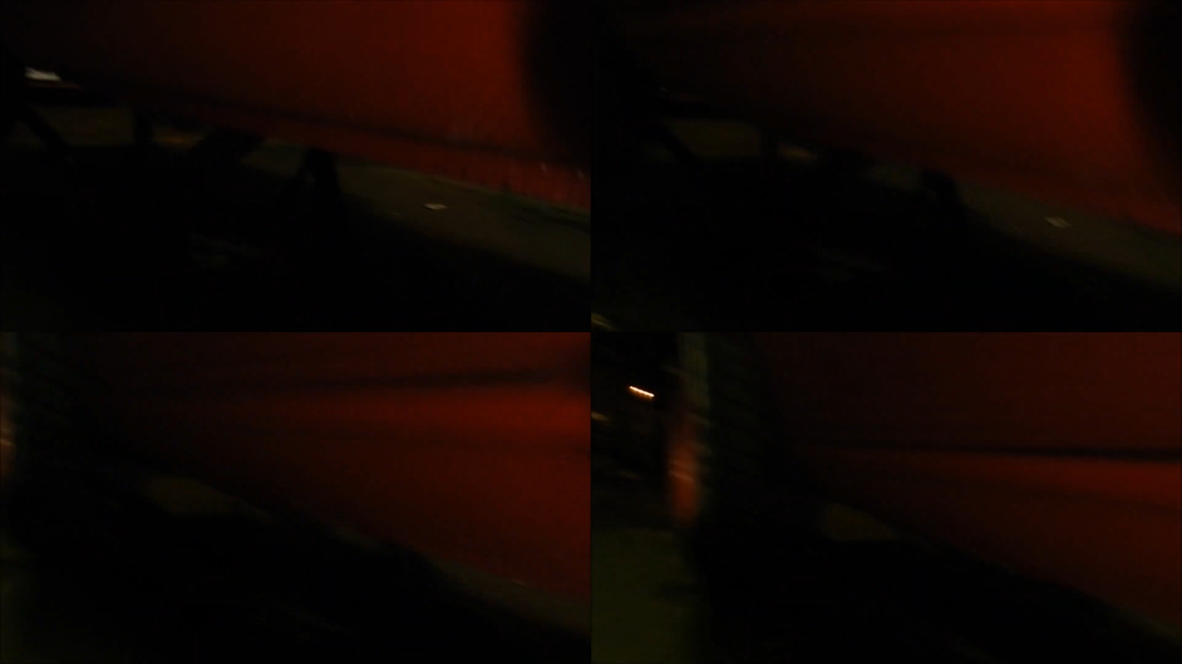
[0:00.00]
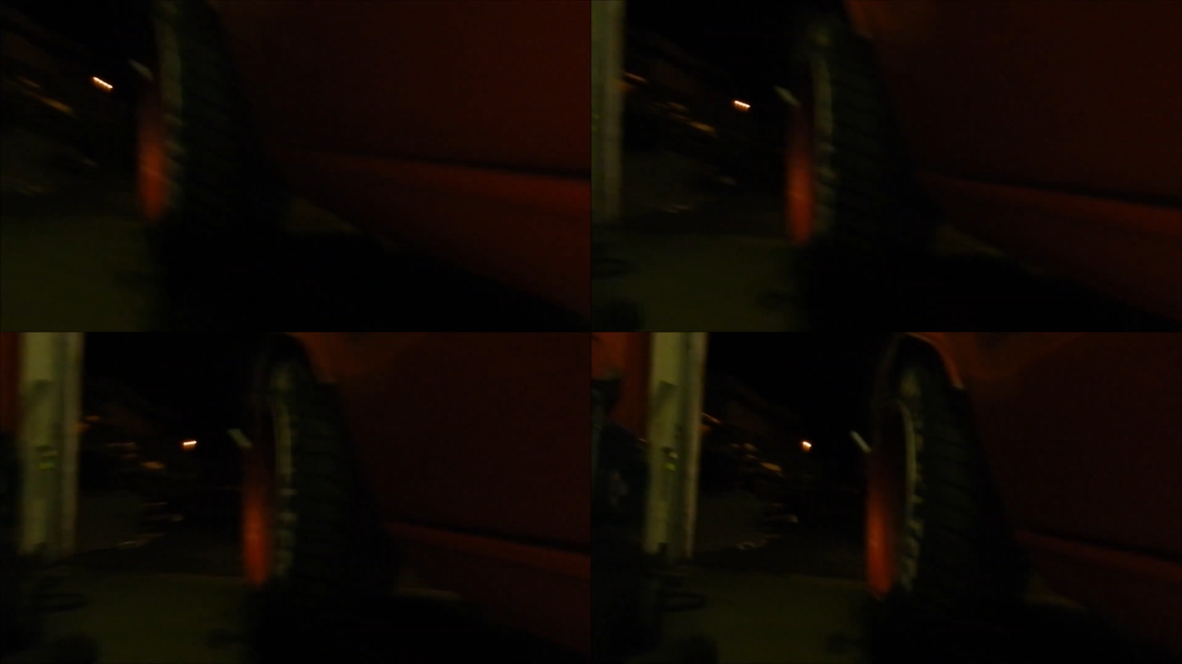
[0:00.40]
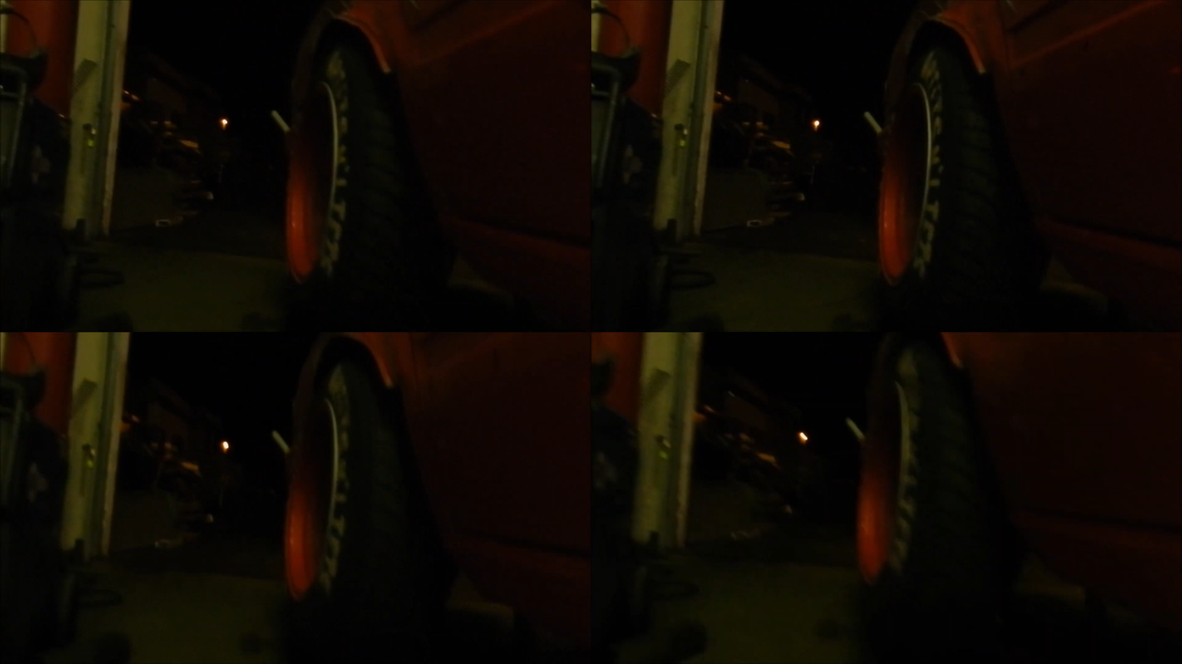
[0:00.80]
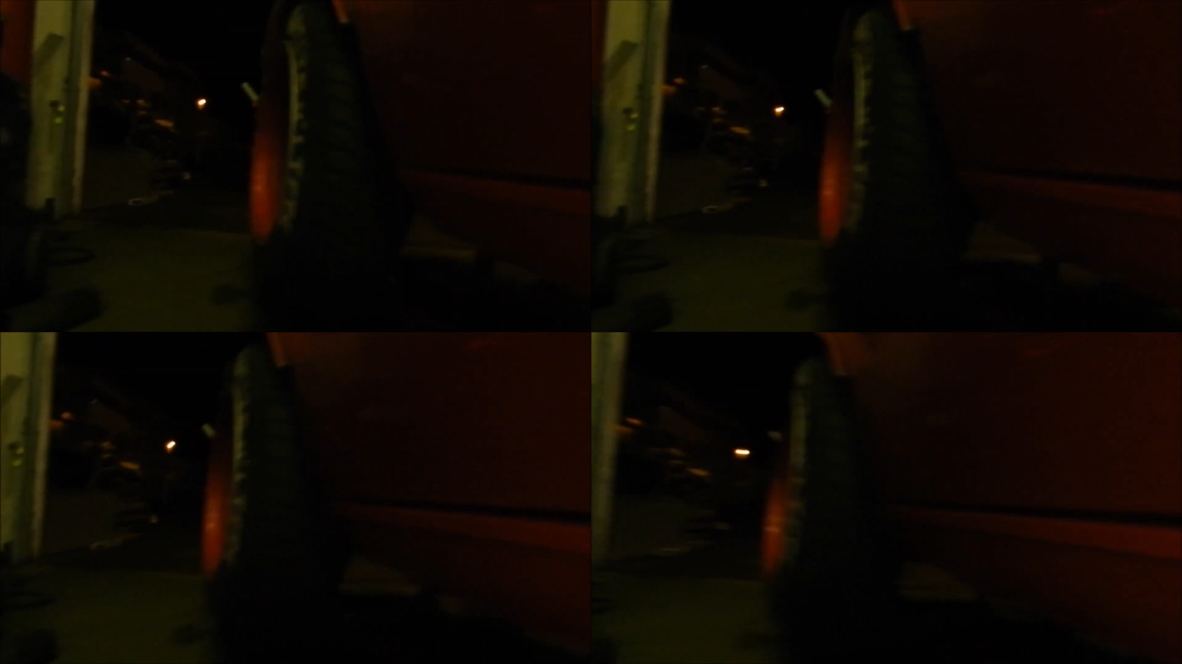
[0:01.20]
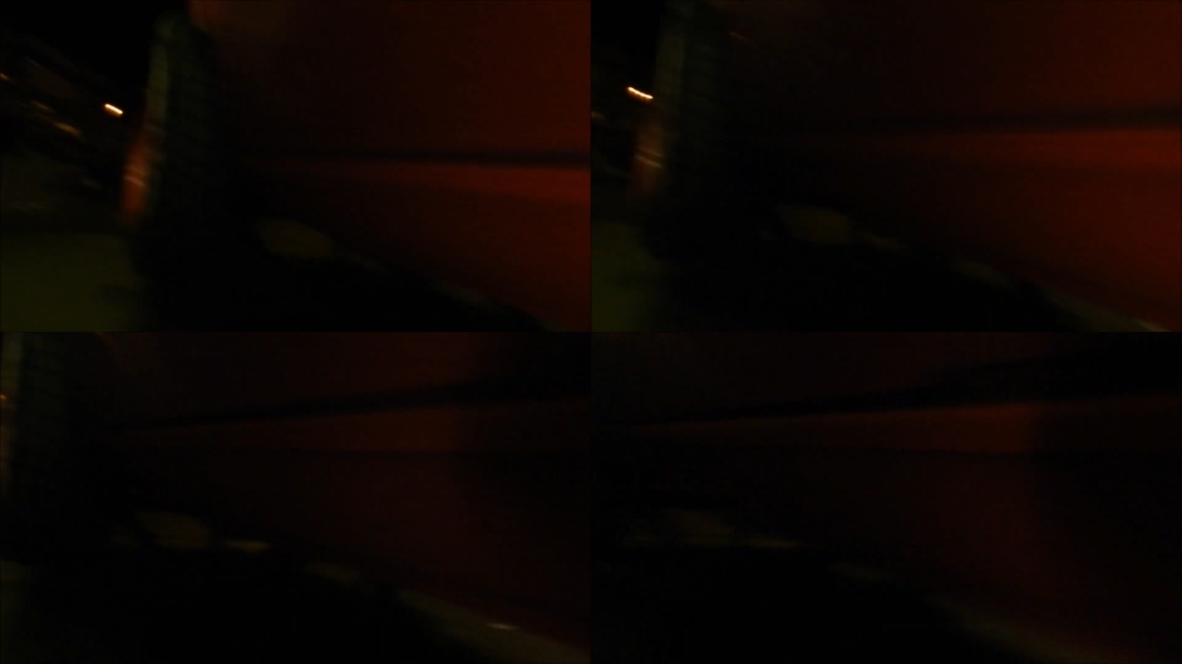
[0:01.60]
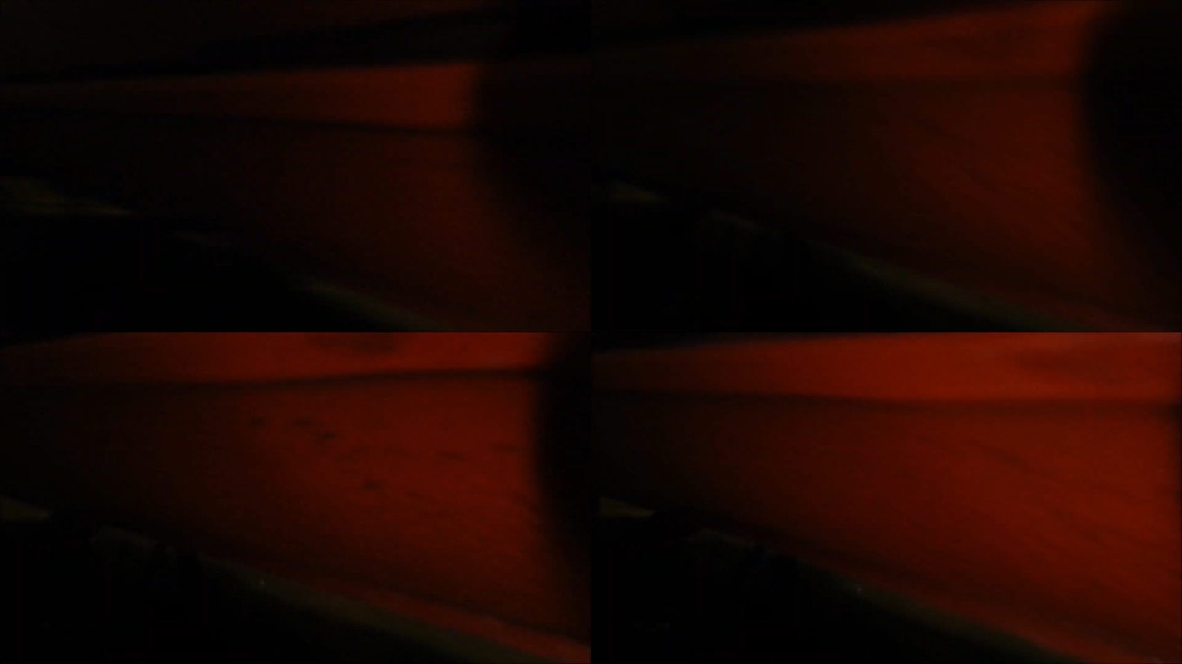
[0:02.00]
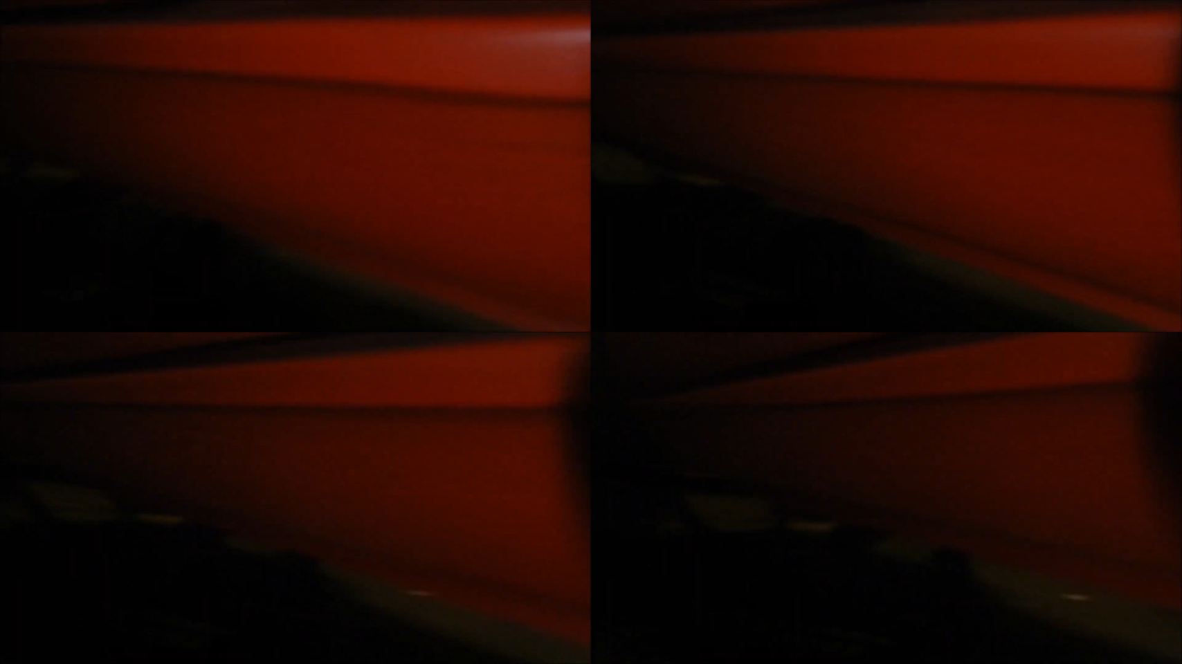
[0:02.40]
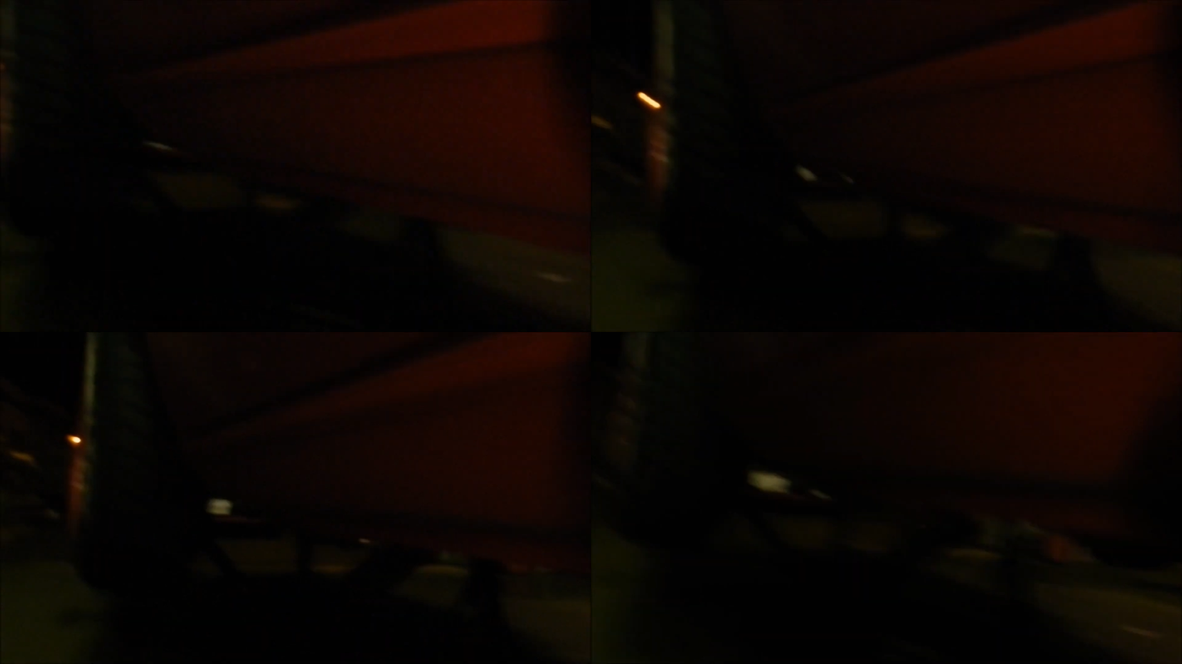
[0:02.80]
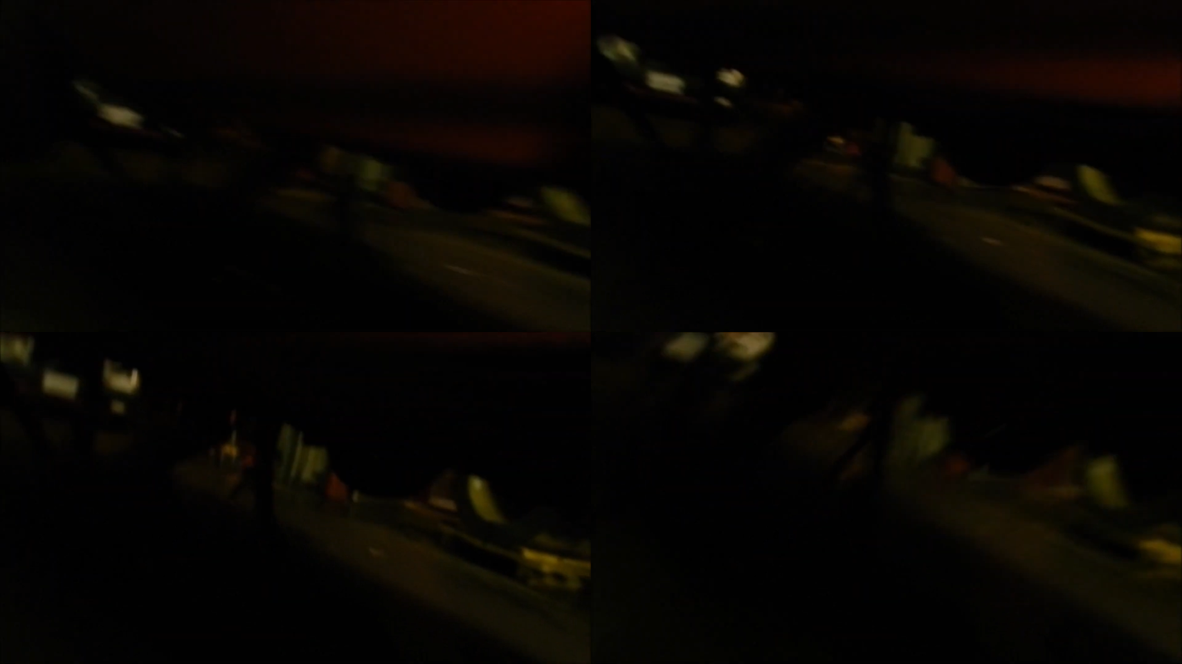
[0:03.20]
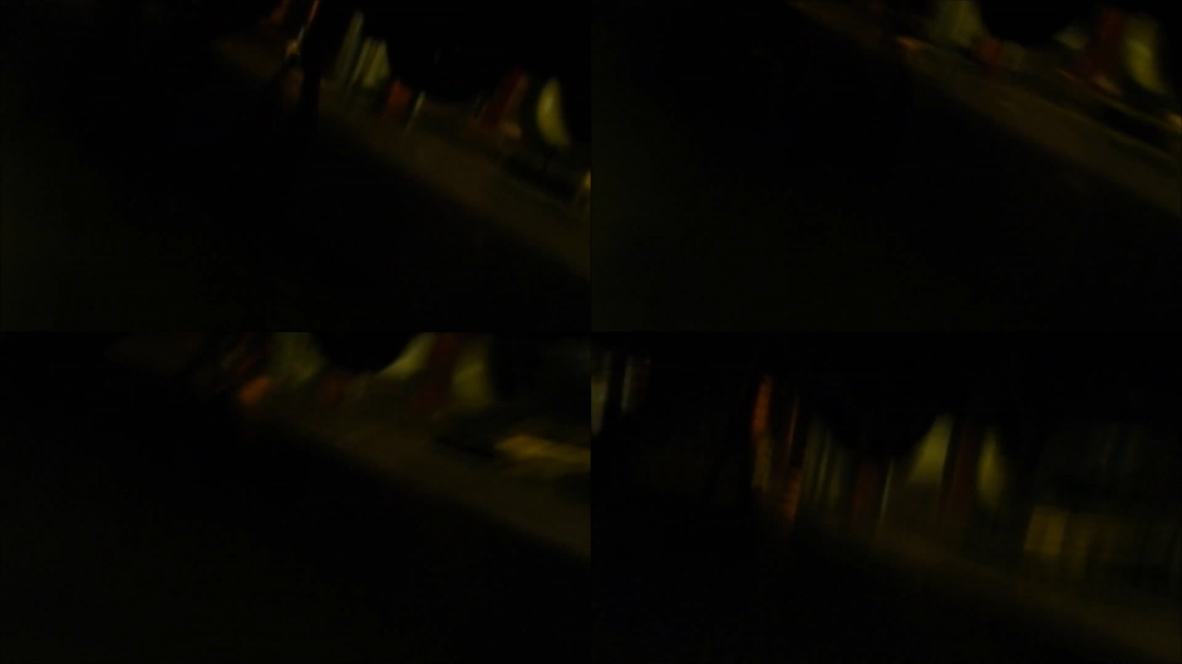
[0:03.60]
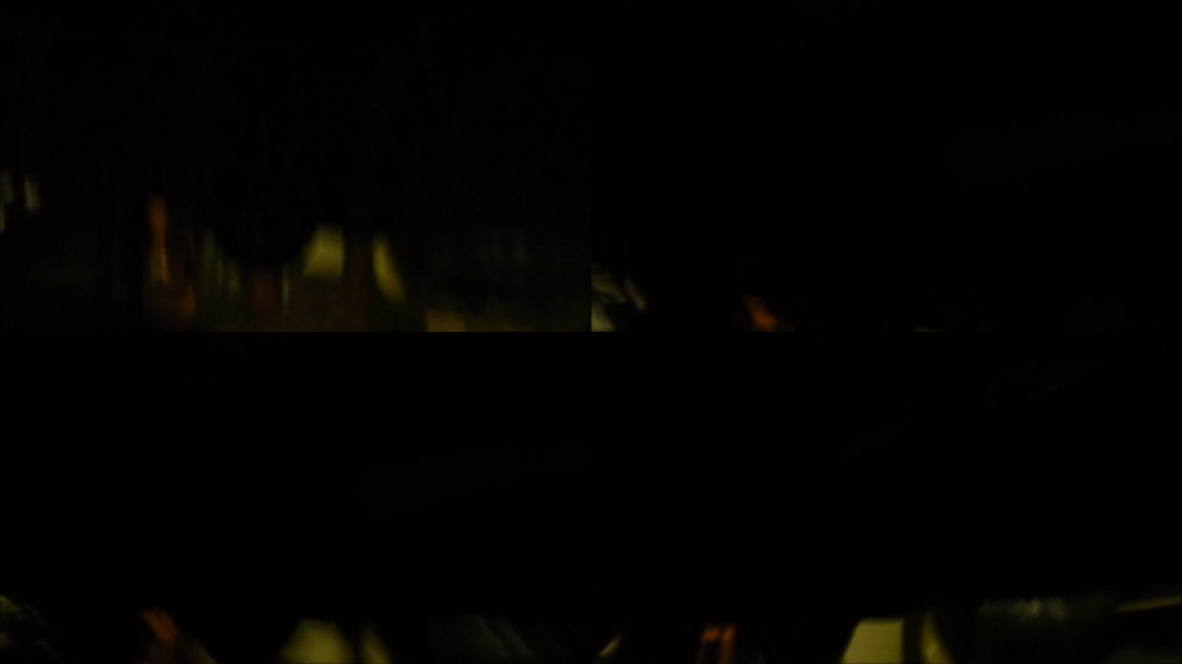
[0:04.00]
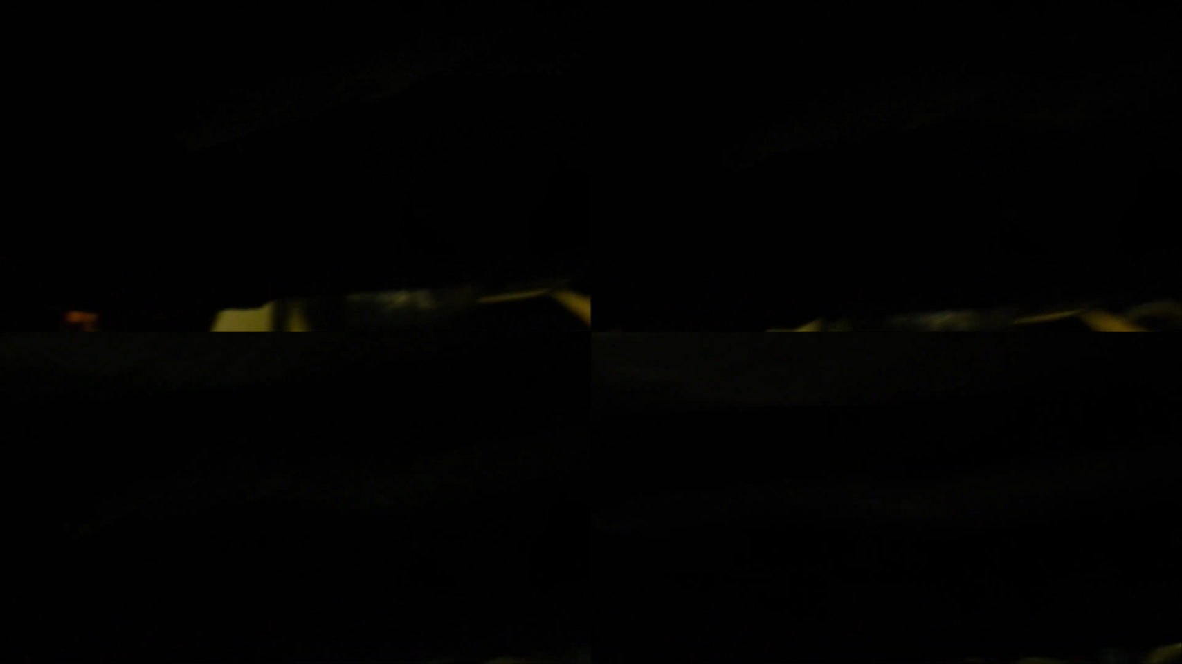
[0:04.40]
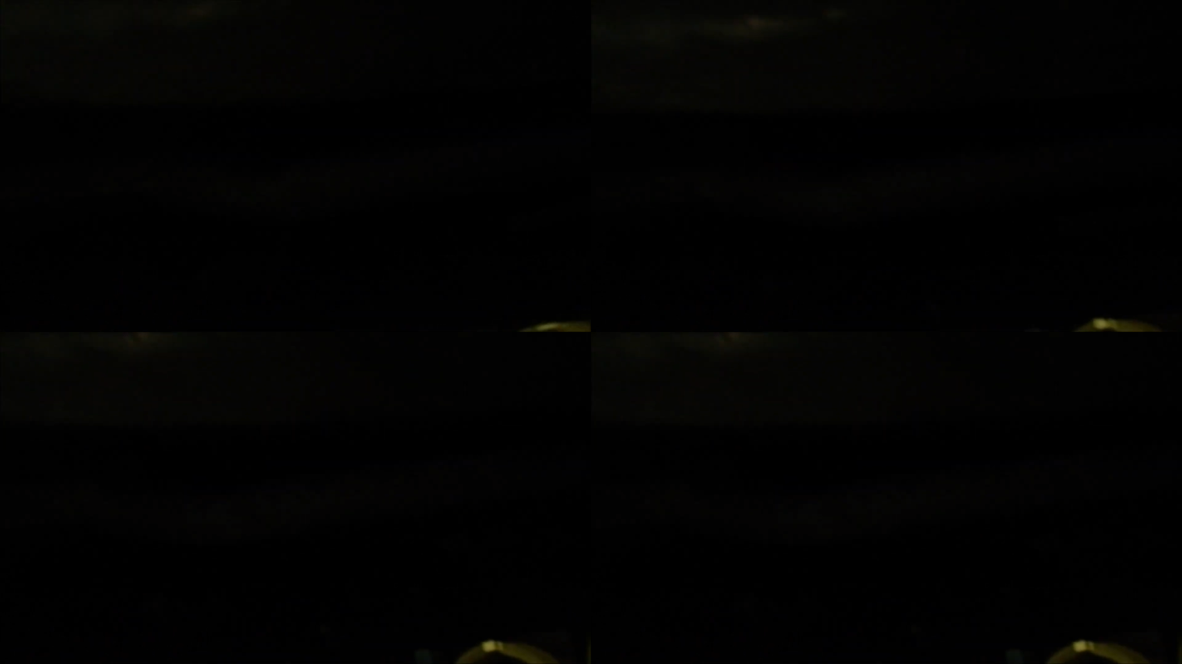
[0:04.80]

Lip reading: [unreadable: no face in view]